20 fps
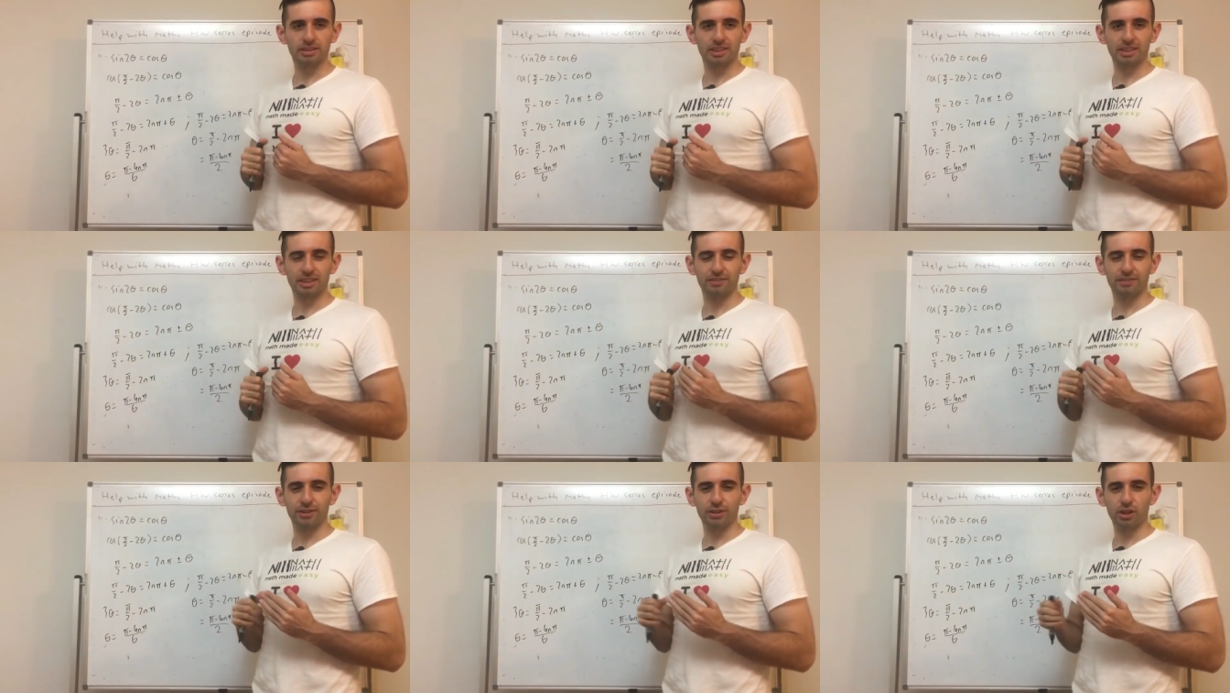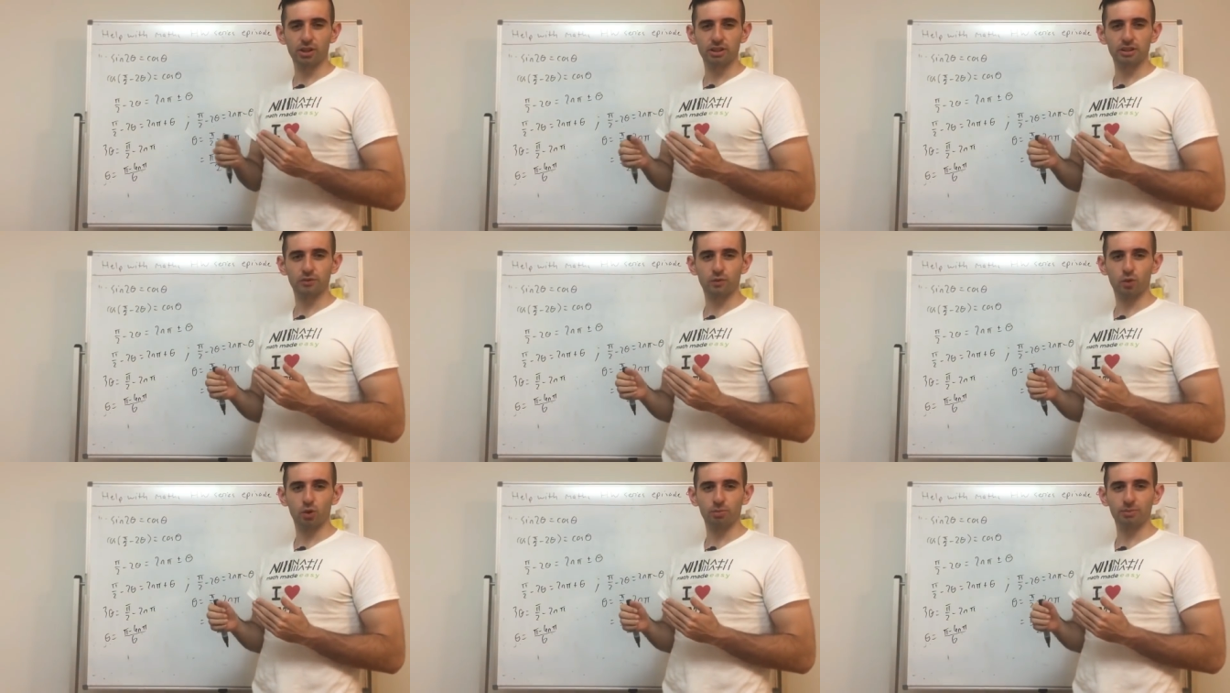Like if you know those
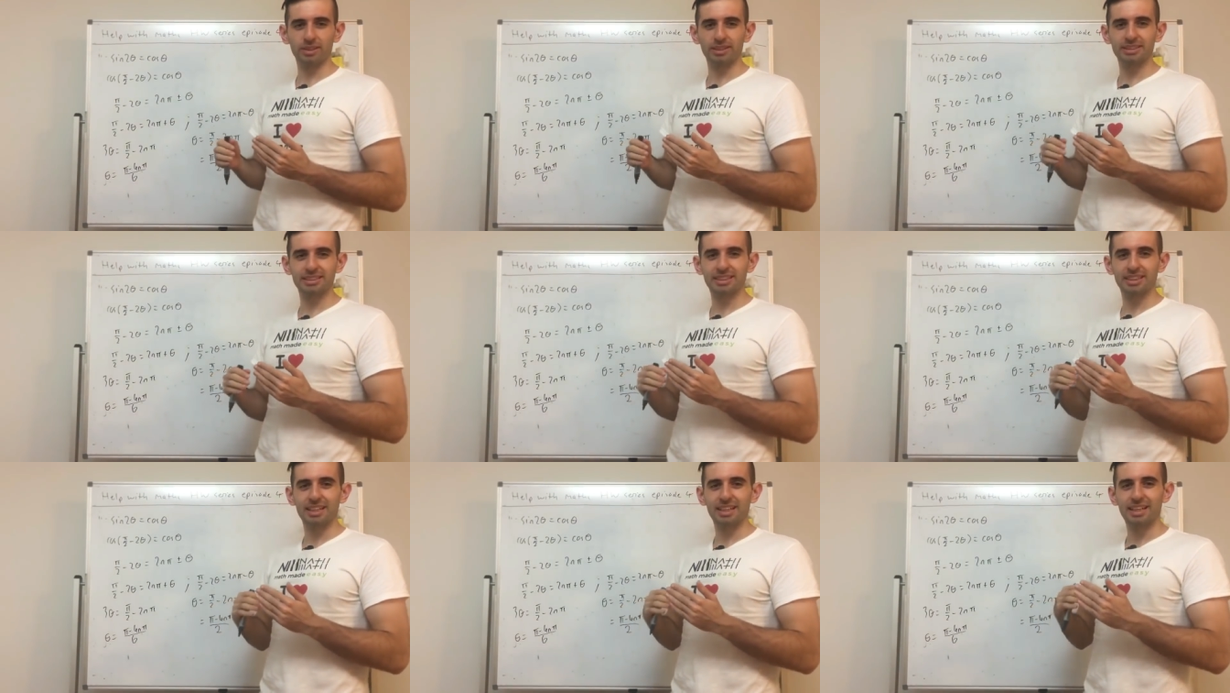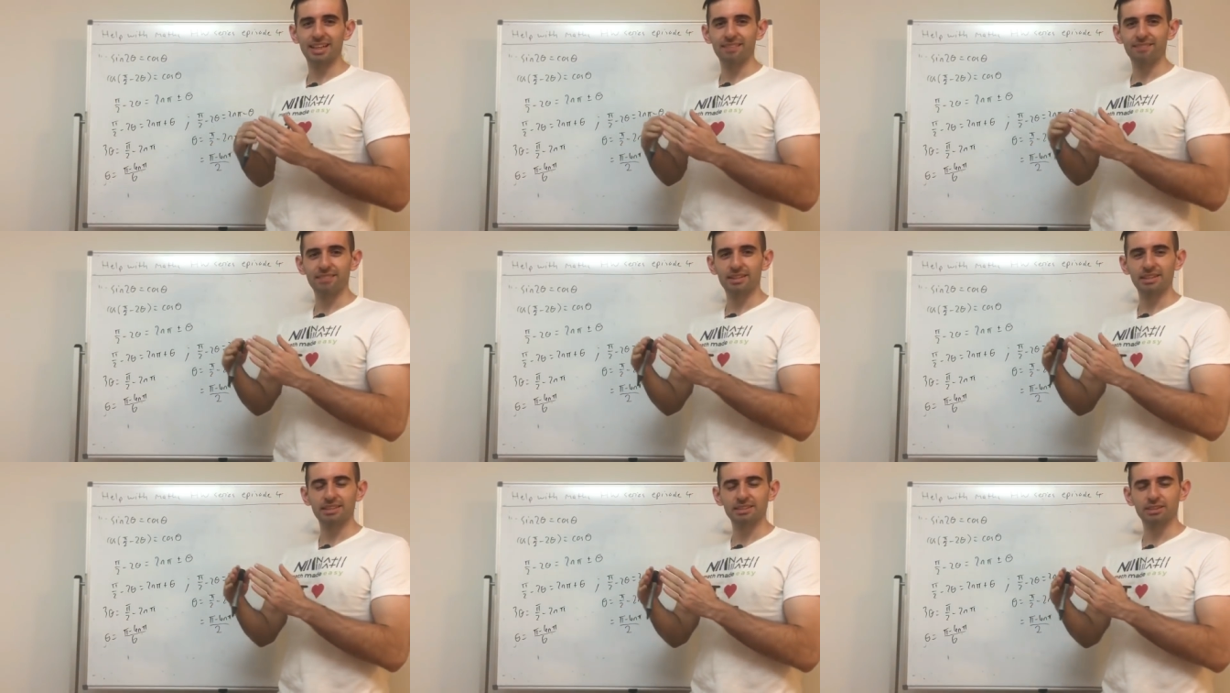formulas,
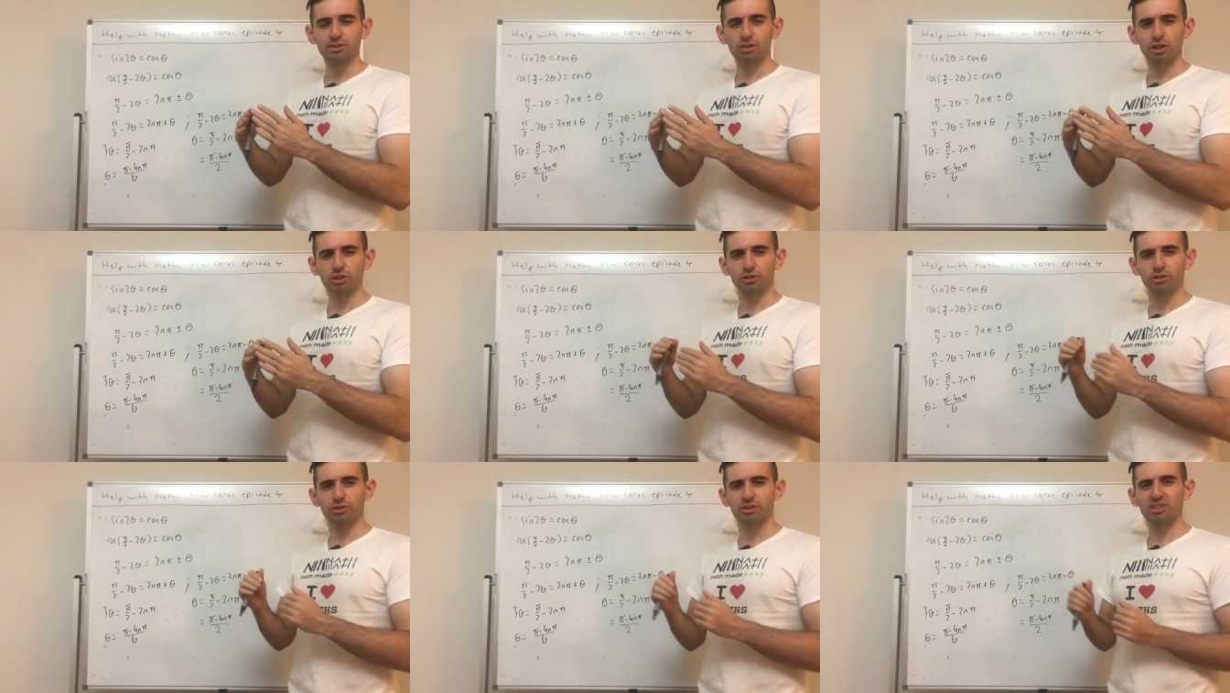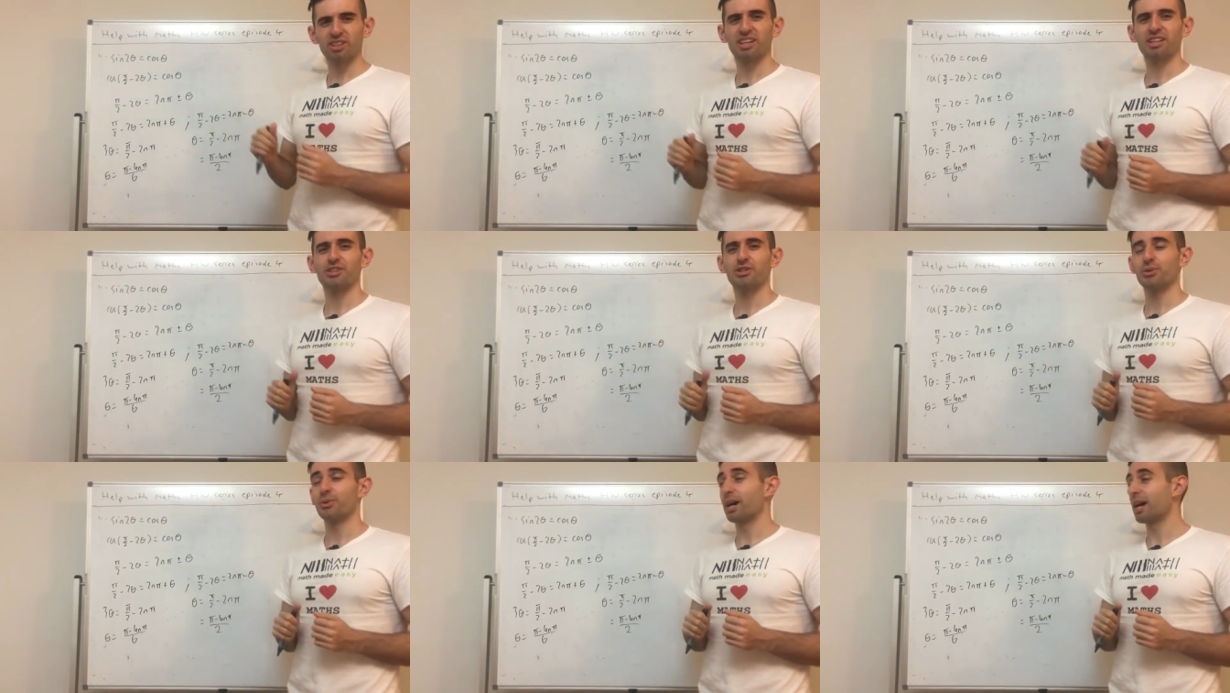then it's
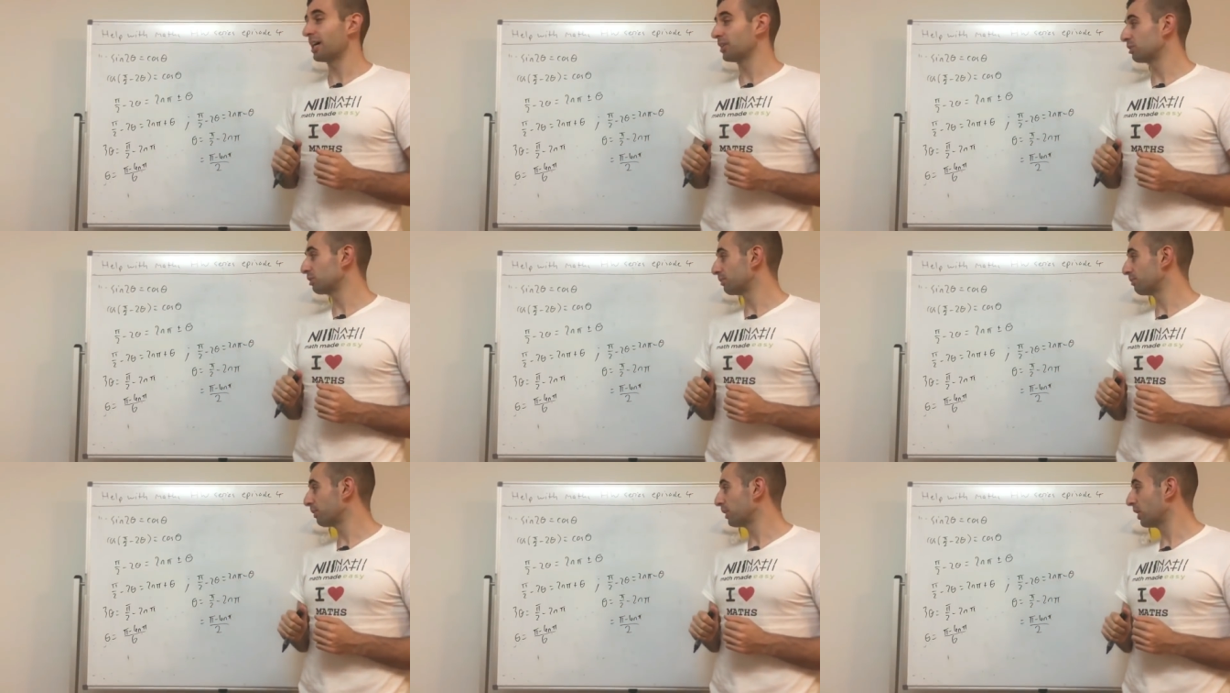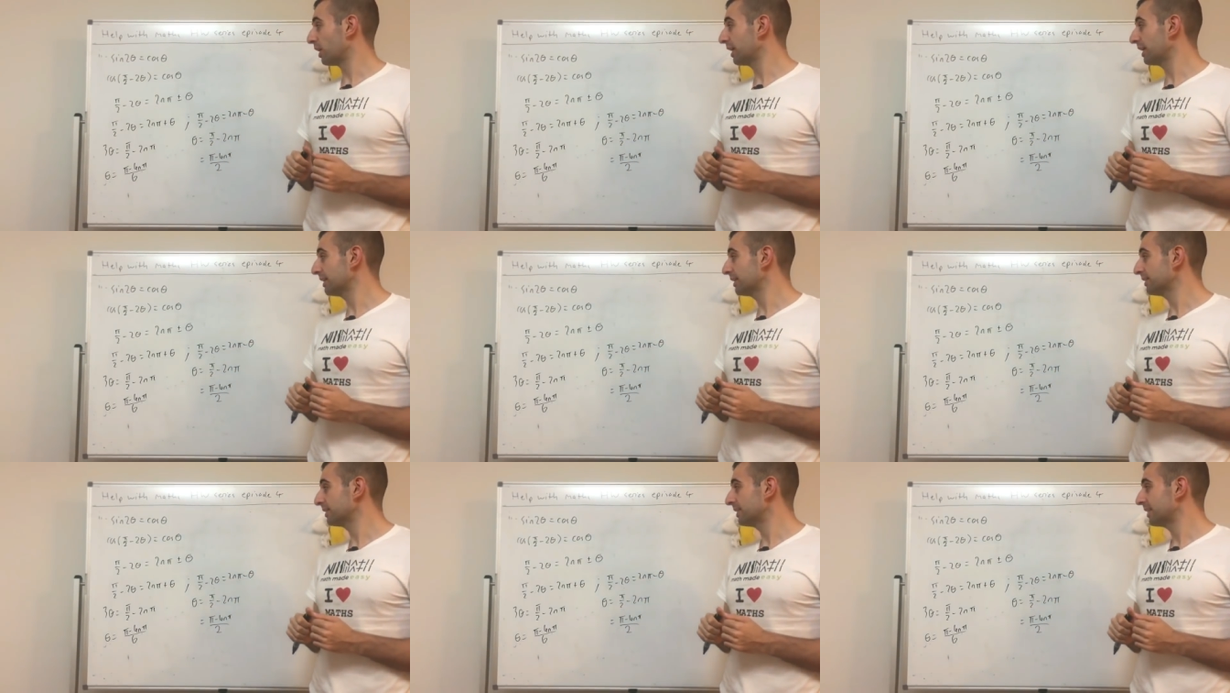not too hard to apply
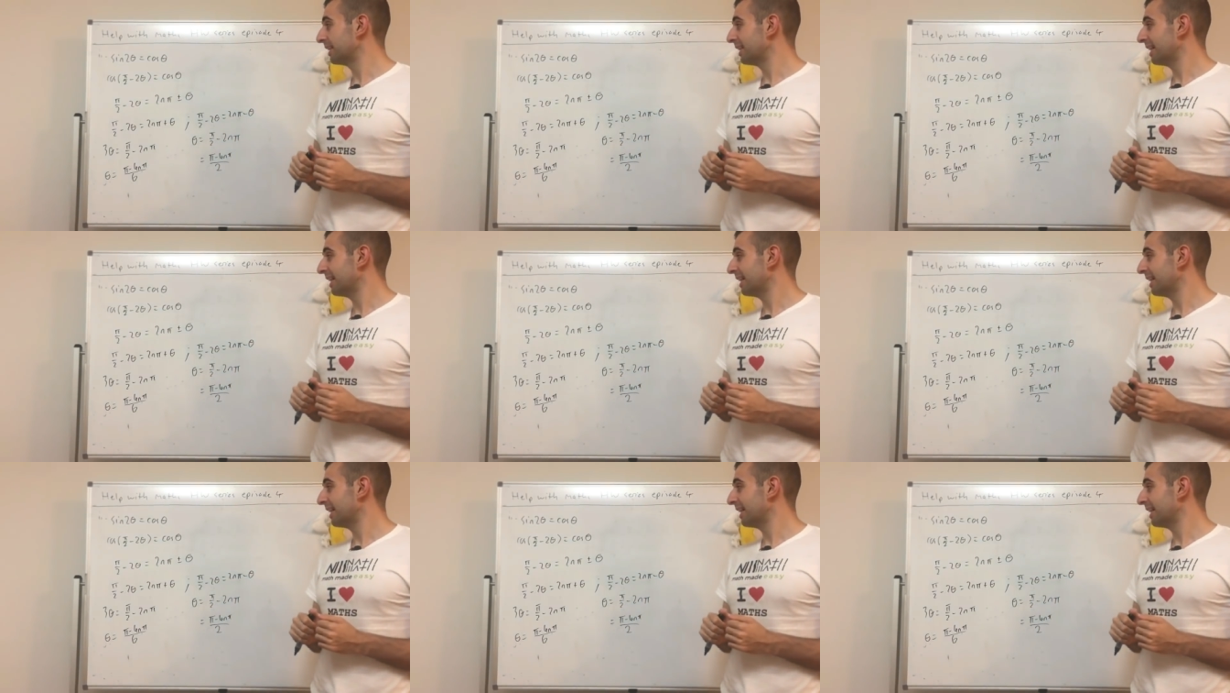it,